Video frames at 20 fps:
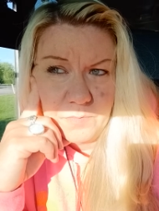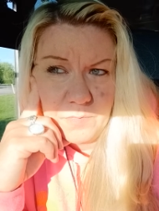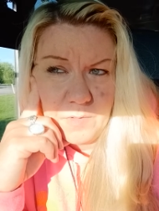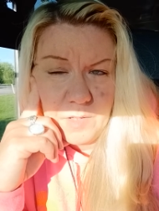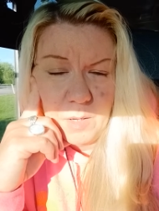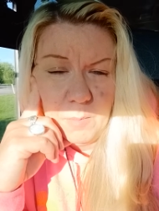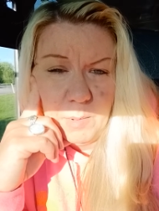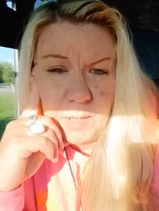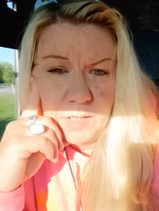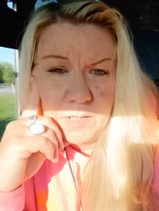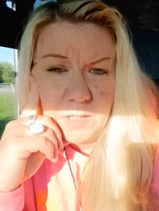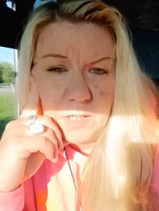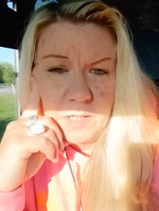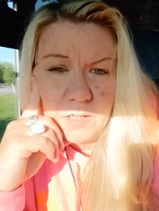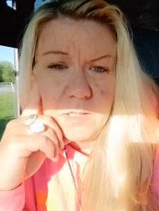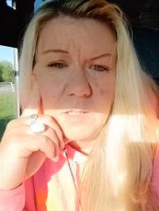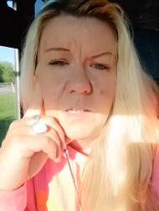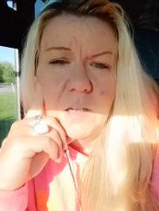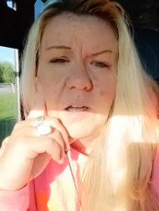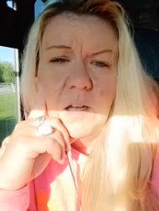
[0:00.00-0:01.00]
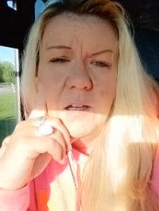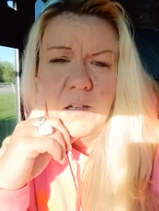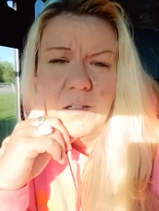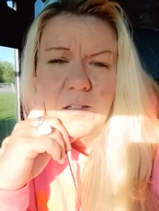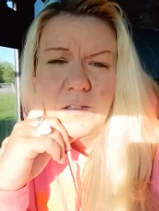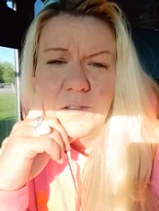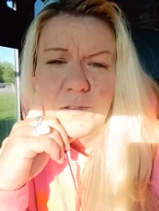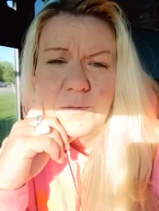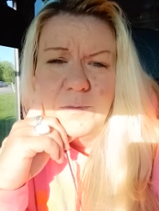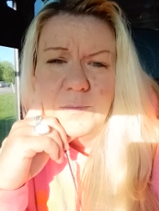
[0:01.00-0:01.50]
about a,
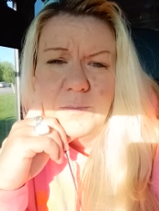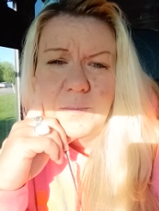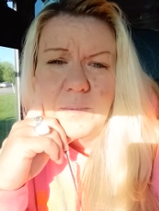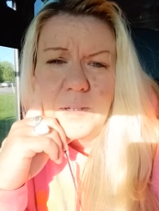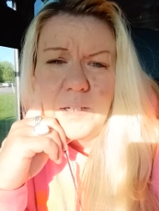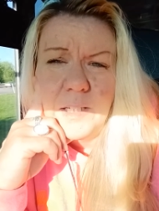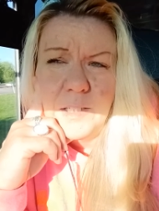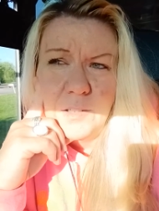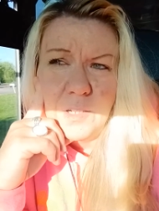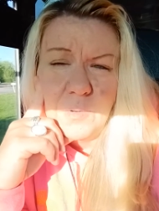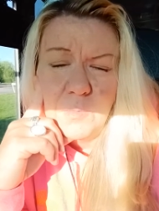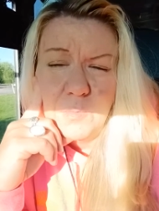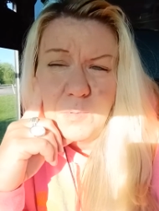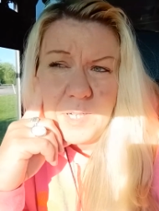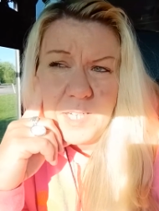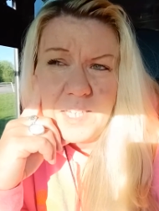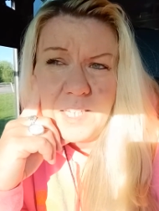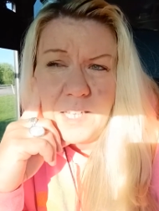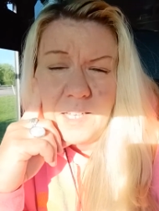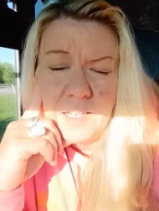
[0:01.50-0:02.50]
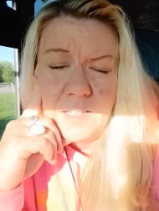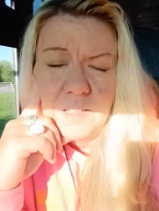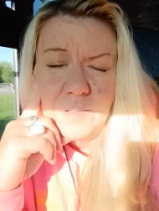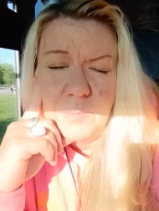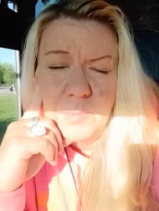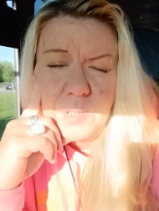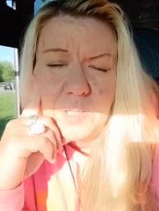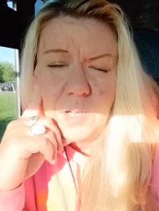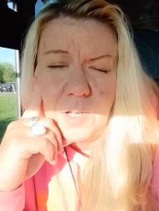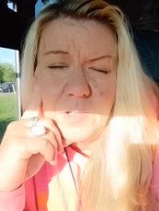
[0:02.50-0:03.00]
uh, a, uh, a reading,
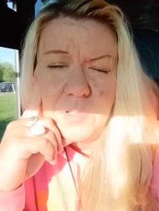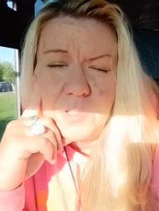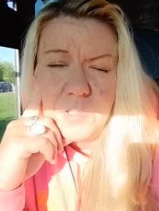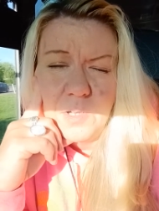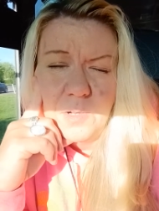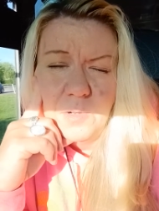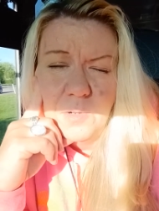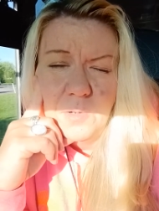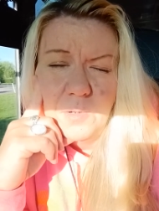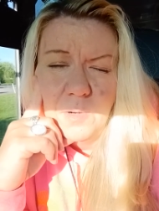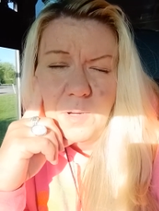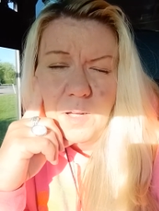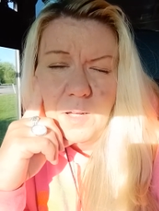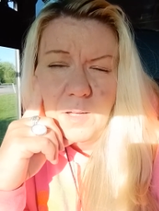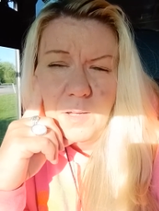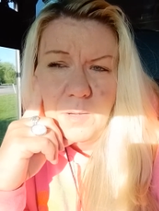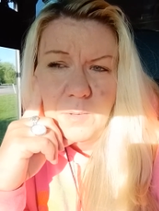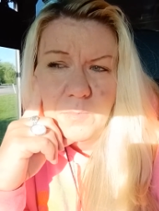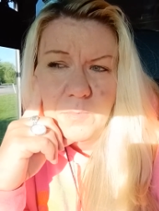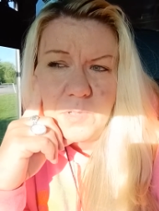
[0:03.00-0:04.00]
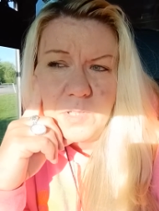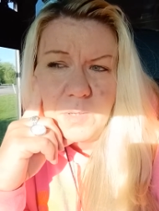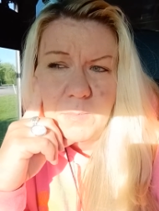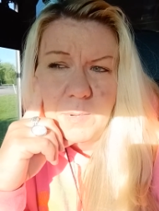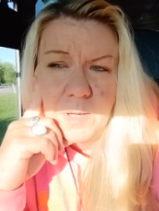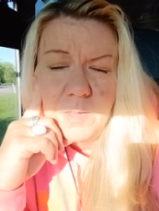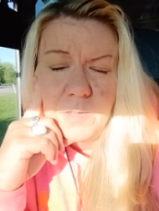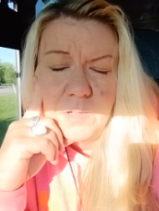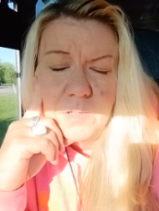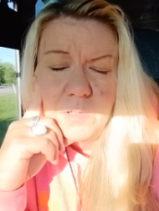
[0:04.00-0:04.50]
but also um, some
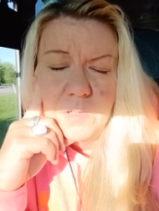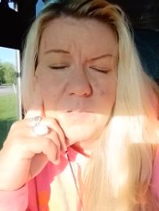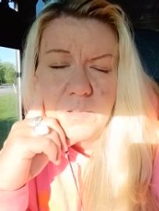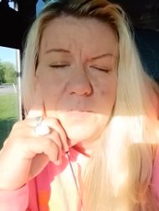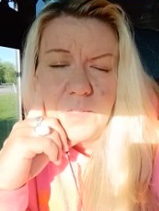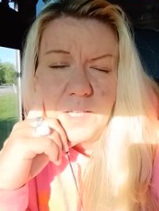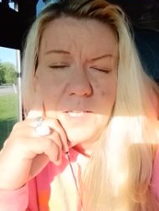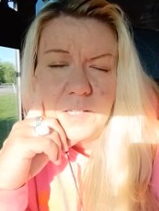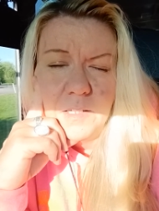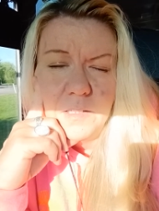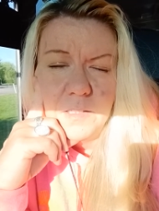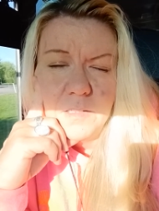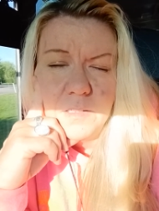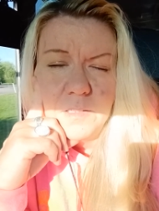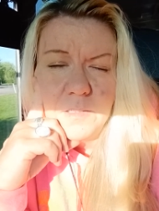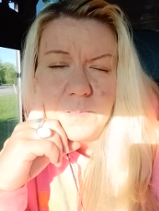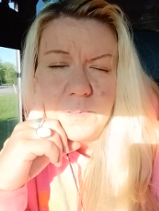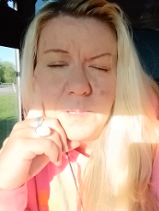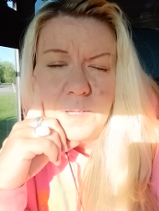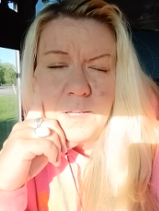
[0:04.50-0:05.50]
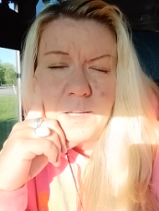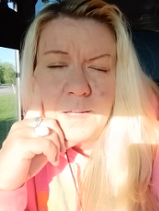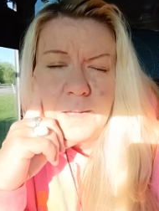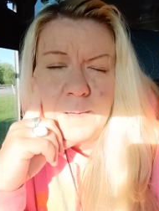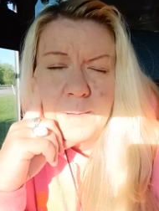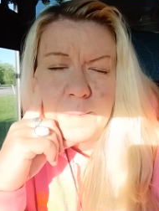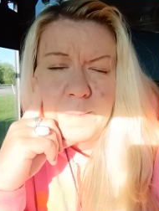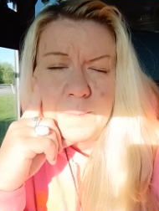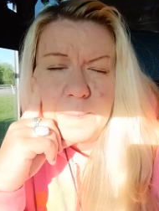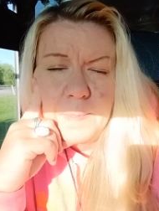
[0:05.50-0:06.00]
other things
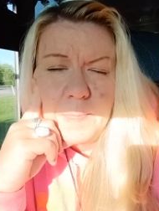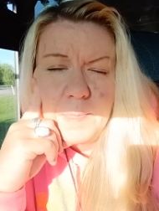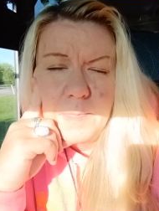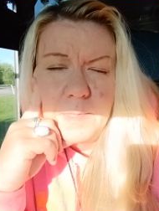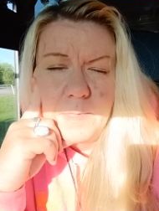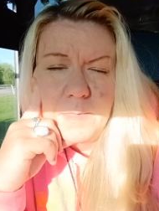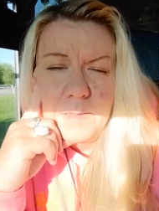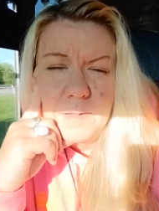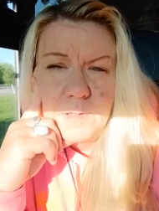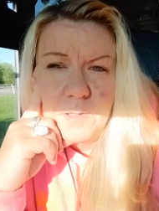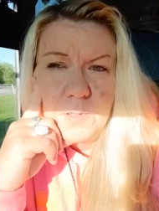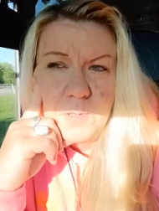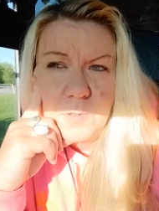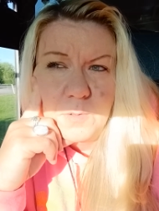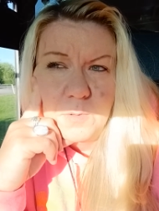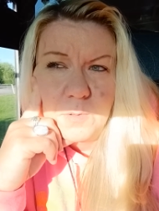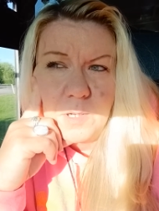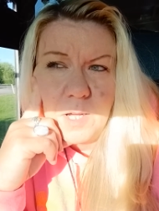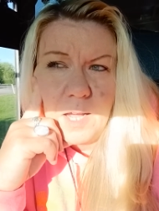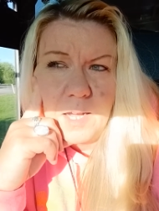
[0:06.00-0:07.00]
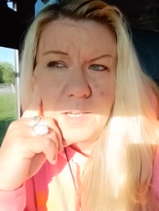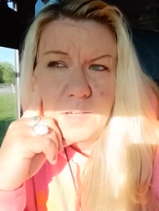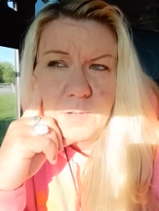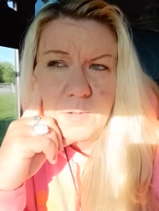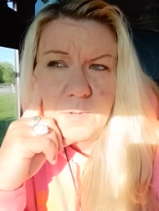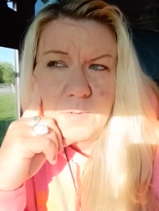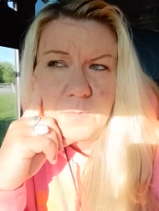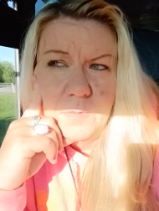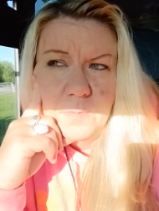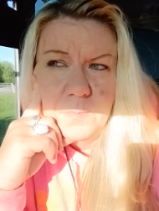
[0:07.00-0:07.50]
to kind
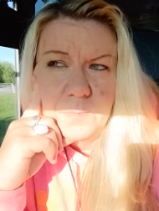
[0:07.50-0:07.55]
of,